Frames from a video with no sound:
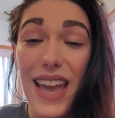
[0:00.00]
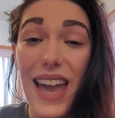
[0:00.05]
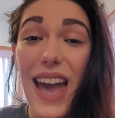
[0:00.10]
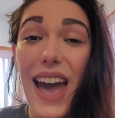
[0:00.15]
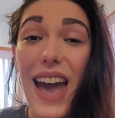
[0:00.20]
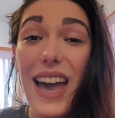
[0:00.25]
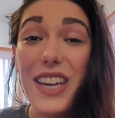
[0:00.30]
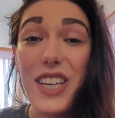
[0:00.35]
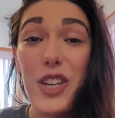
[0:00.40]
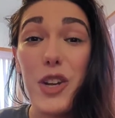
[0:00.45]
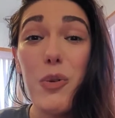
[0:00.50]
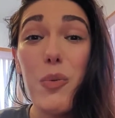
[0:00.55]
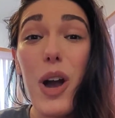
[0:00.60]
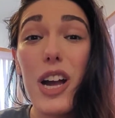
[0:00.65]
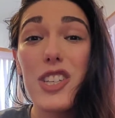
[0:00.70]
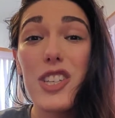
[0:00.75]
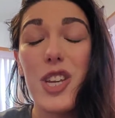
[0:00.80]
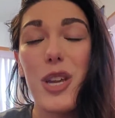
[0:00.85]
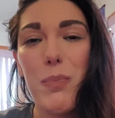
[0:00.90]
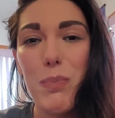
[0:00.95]
Hi, you're
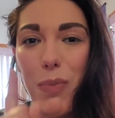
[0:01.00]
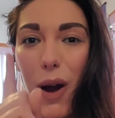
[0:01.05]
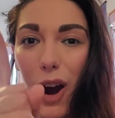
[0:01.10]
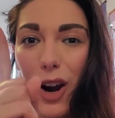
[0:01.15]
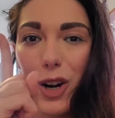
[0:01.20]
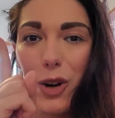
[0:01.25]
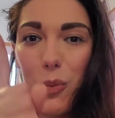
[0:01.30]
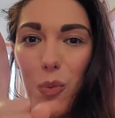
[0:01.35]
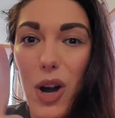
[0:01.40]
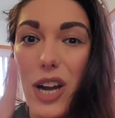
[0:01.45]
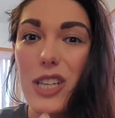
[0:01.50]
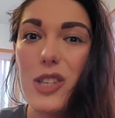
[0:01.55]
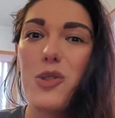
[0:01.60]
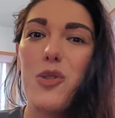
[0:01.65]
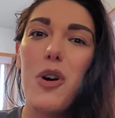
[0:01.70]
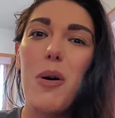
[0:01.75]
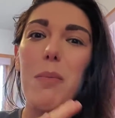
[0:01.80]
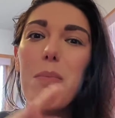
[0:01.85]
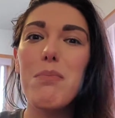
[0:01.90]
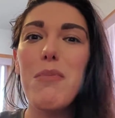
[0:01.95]
watching part one
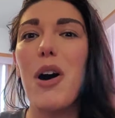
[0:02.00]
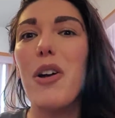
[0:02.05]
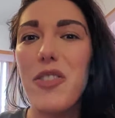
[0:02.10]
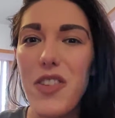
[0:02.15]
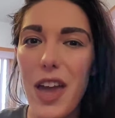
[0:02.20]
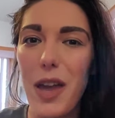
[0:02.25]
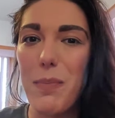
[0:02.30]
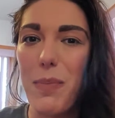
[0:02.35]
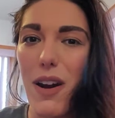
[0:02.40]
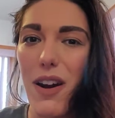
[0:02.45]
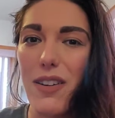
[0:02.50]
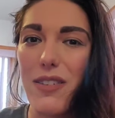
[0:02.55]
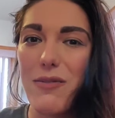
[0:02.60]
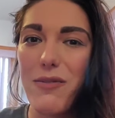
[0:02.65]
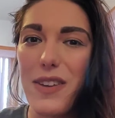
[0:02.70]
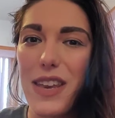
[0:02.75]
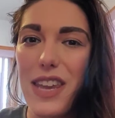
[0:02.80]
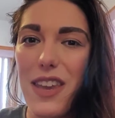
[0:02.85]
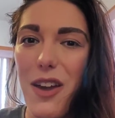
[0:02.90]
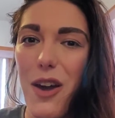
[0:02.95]
to a multi-part
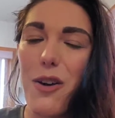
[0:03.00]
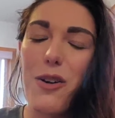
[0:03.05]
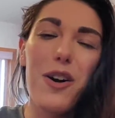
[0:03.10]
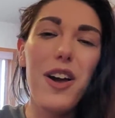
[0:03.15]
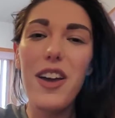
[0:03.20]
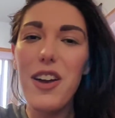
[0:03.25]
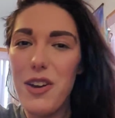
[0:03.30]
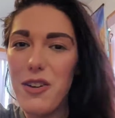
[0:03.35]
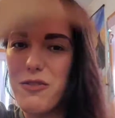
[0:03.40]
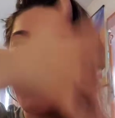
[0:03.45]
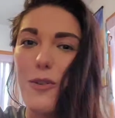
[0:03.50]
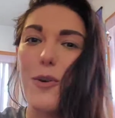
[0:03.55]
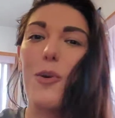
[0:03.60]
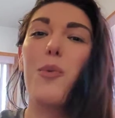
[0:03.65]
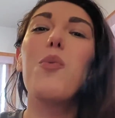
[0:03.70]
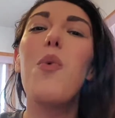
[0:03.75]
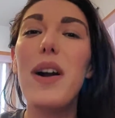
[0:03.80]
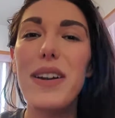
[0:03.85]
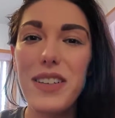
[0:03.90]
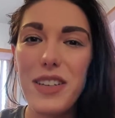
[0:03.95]
video for
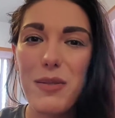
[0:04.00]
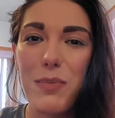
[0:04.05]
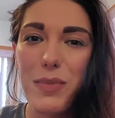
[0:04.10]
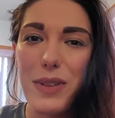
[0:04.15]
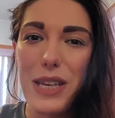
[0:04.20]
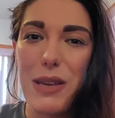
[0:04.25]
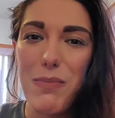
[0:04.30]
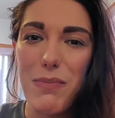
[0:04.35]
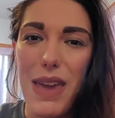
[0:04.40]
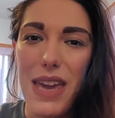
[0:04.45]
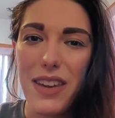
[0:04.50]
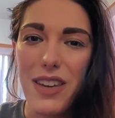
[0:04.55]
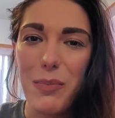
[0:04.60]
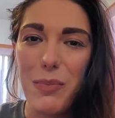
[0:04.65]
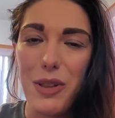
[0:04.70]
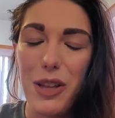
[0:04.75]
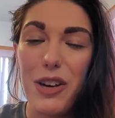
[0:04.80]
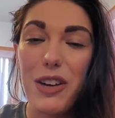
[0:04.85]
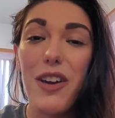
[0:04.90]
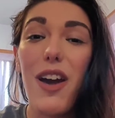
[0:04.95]
one complete makeup
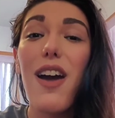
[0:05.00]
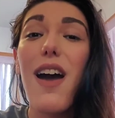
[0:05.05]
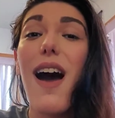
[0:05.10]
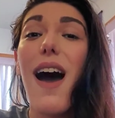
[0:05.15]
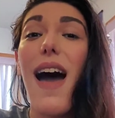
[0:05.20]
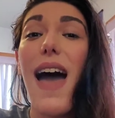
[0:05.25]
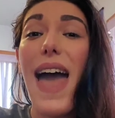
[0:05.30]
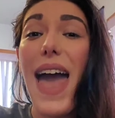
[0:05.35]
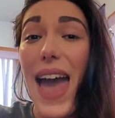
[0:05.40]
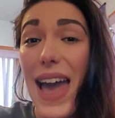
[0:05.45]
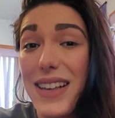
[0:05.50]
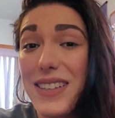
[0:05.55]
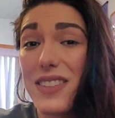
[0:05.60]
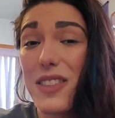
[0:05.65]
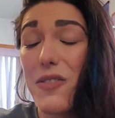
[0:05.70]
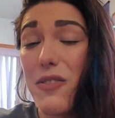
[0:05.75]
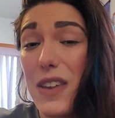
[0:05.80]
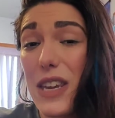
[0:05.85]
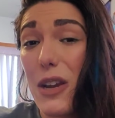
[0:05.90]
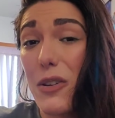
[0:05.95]
look. As
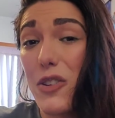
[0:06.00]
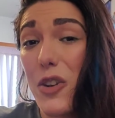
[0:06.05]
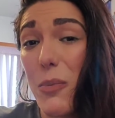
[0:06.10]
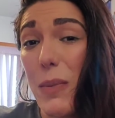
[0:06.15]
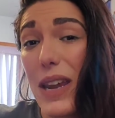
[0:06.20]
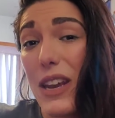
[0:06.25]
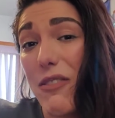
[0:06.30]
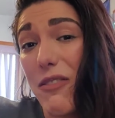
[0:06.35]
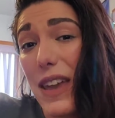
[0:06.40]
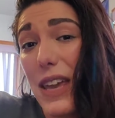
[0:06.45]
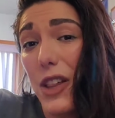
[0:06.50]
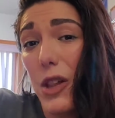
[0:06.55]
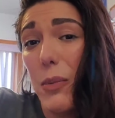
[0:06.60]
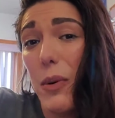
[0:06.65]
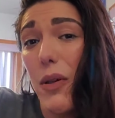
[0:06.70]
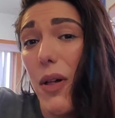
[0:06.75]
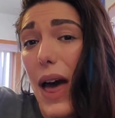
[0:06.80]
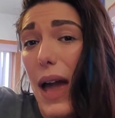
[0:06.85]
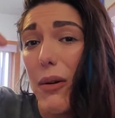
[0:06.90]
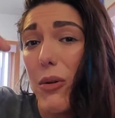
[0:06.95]
the videos are made
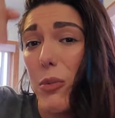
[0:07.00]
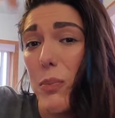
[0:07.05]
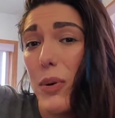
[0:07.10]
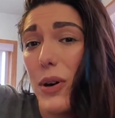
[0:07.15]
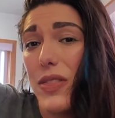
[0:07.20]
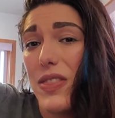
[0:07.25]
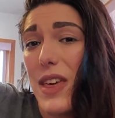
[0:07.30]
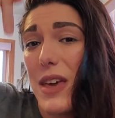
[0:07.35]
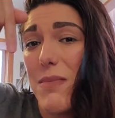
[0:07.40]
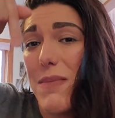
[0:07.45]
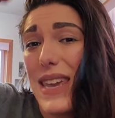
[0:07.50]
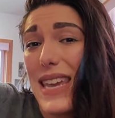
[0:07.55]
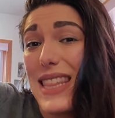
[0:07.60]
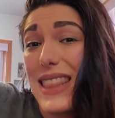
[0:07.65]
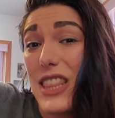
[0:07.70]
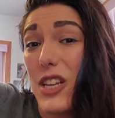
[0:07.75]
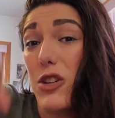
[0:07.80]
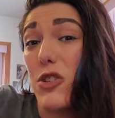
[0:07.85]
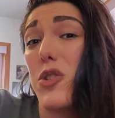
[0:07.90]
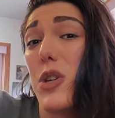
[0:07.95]
available, I will put them in
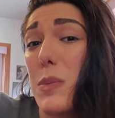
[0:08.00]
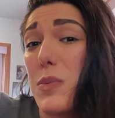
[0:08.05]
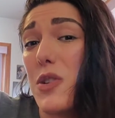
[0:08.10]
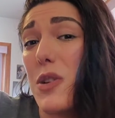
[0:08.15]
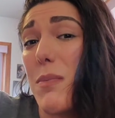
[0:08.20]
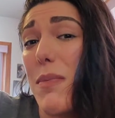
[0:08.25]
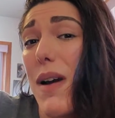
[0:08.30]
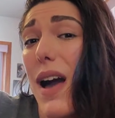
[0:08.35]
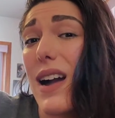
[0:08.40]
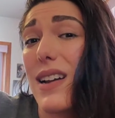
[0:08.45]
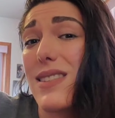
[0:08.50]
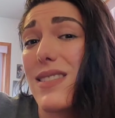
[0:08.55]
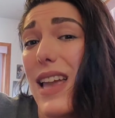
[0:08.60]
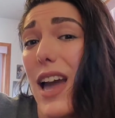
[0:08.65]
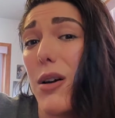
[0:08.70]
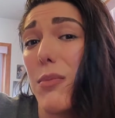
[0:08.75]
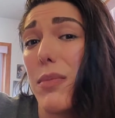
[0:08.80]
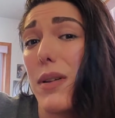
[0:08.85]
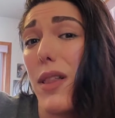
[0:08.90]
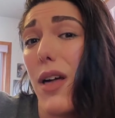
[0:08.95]
the description box
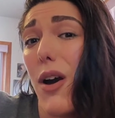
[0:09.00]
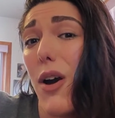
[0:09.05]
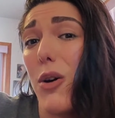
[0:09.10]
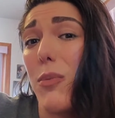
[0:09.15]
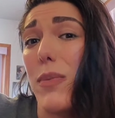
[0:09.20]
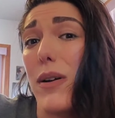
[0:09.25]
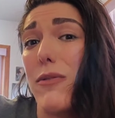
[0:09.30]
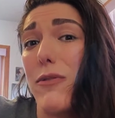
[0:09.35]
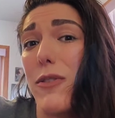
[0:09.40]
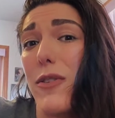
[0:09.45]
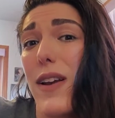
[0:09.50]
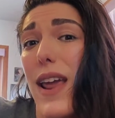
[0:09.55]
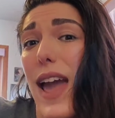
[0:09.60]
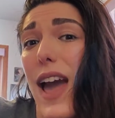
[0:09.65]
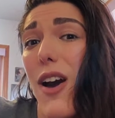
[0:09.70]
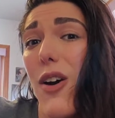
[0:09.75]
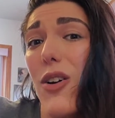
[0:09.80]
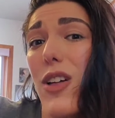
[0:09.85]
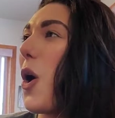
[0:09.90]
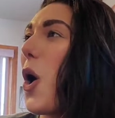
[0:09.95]
down below, but for
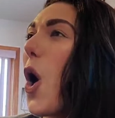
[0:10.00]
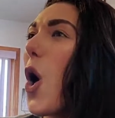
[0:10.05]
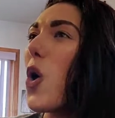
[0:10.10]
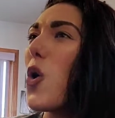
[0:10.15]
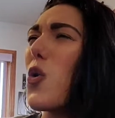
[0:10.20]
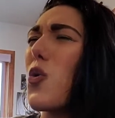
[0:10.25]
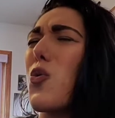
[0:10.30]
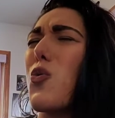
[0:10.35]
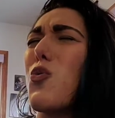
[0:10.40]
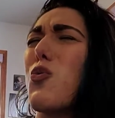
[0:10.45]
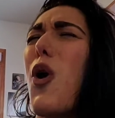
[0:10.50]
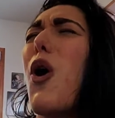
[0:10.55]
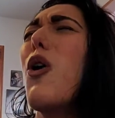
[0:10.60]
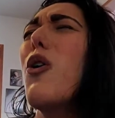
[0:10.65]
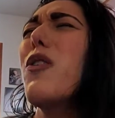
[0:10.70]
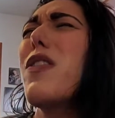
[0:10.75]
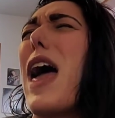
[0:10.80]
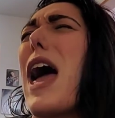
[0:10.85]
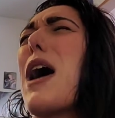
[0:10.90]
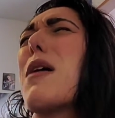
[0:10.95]
now,
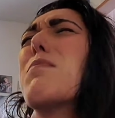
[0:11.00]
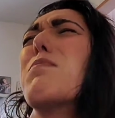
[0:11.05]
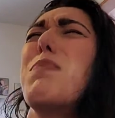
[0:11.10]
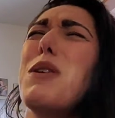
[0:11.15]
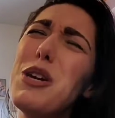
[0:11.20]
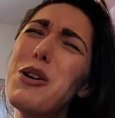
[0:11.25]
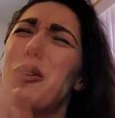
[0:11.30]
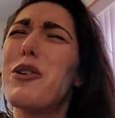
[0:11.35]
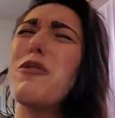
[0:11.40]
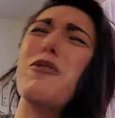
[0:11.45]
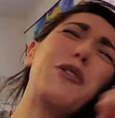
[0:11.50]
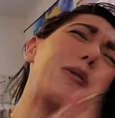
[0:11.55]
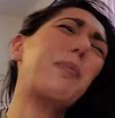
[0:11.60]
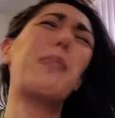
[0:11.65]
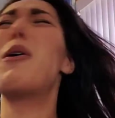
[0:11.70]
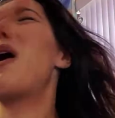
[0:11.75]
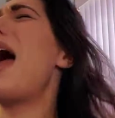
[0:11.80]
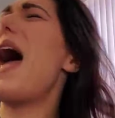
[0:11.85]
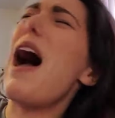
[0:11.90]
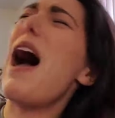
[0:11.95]
roll that beautiful
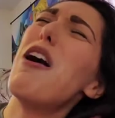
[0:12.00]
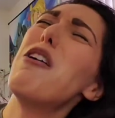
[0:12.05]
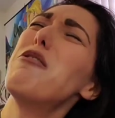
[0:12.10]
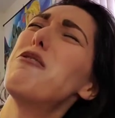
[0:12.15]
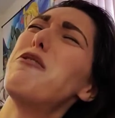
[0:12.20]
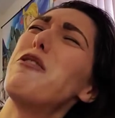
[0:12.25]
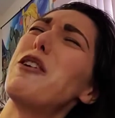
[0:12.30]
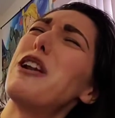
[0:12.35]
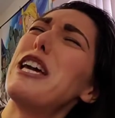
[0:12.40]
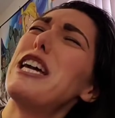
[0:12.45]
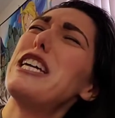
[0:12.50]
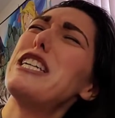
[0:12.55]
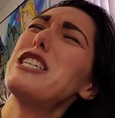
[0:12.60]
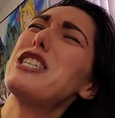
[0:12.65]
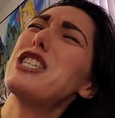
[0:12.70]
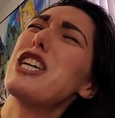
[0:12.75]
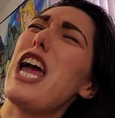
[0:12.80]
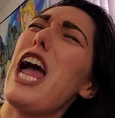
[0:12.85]
brow footage!